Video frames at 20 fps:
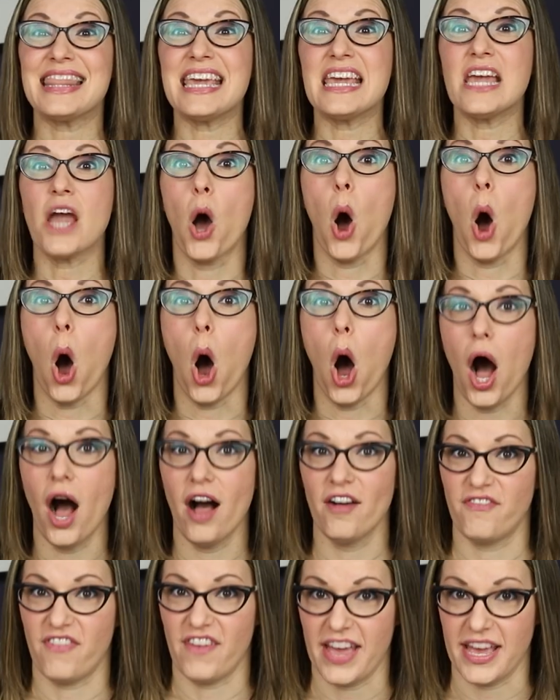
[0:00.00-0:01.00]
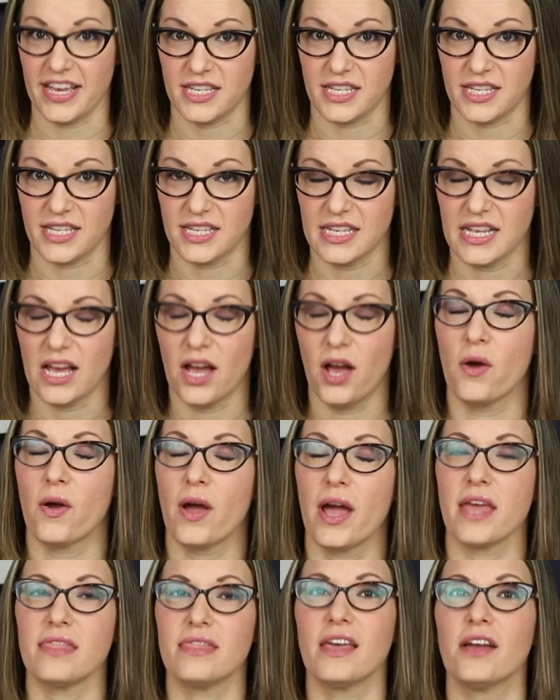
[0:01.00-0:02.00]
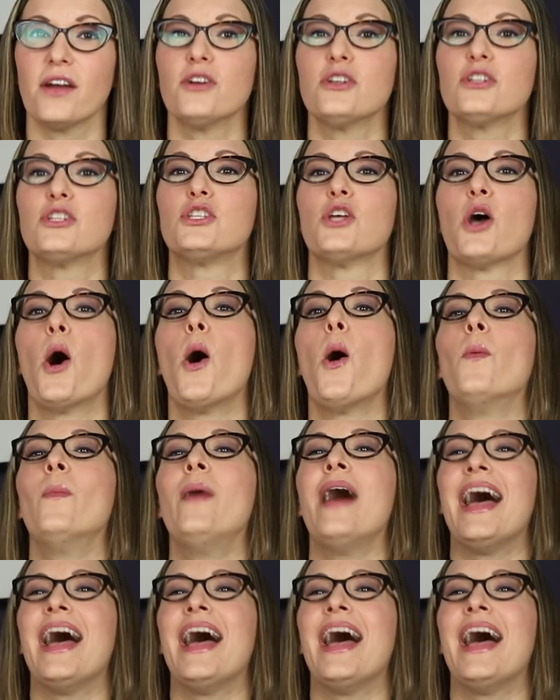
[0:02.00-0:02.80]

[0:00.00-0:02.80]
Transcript: The Office. Okay, there are so